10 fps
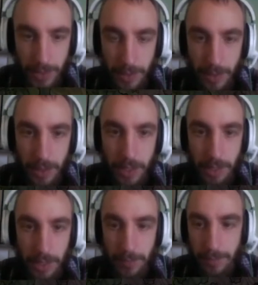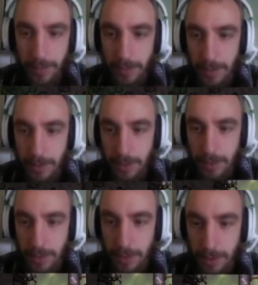Alright.
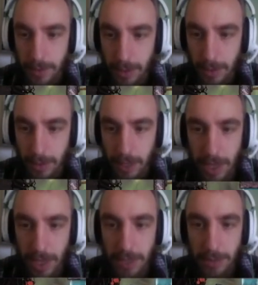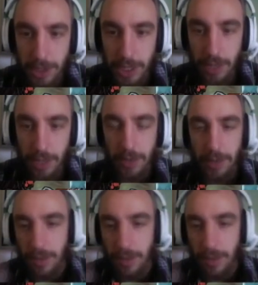So the ice machine,